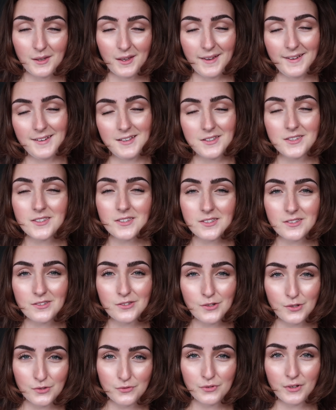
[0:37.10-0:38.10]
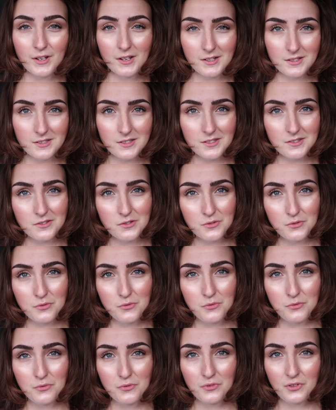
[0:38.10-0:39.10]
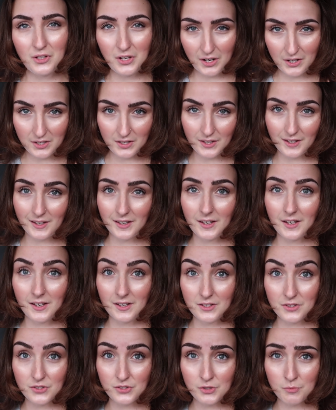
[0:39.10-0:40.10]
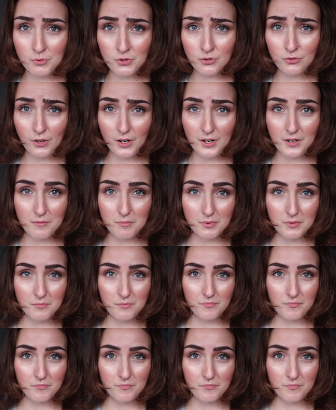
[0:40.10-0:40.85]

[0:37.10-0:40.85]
And don't forget to like and subscribe.